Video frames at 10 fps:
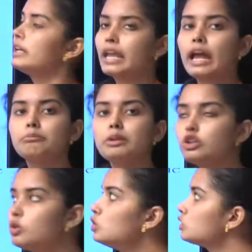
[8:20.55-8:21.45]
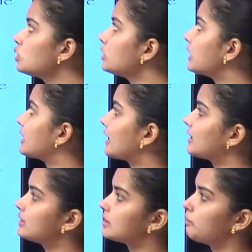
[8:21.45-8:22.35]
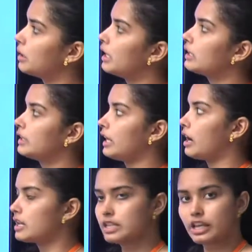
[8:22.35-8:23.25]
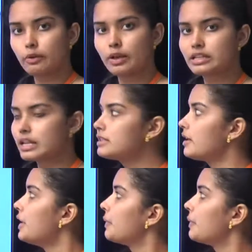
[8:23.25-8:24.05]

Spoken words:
can be used to detect the similar DNA sequences